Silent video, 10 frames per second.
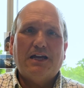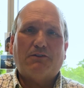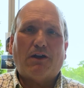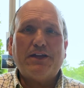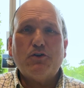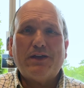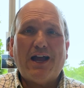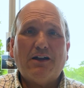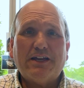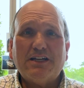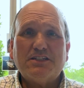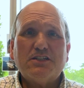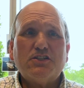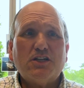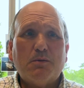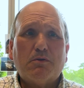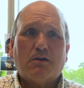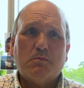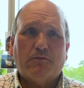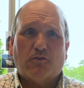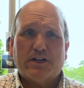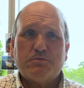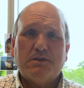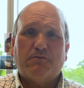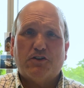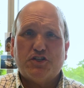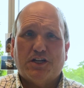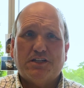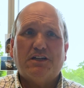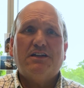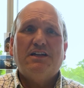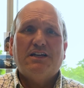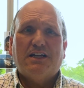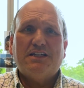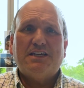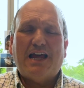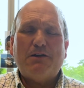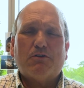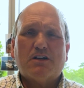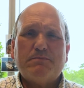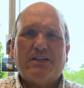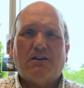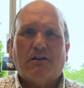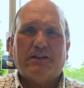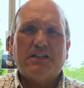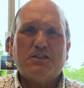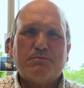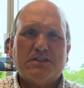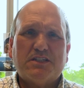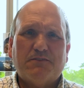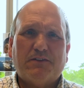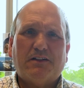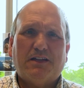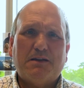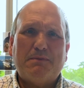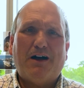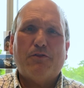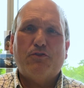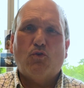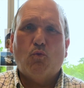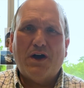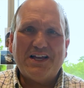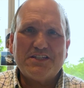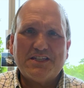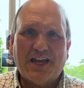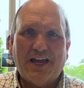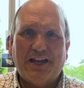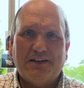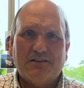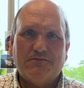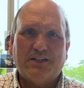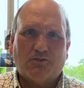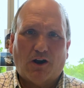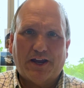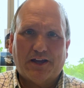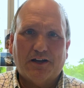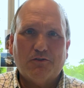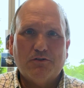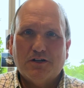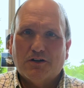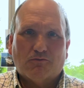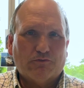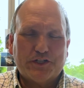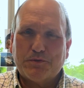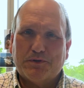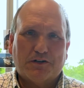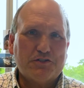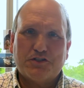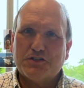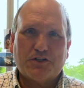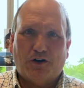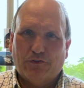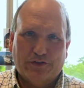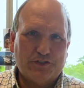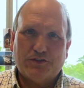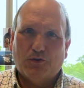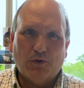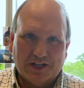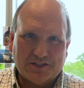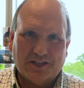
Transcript: Henrico County is a suburb of Richmond, Virginia, and today we're going to be talking specifically about the west end of Henrico. Richmonders just call this the West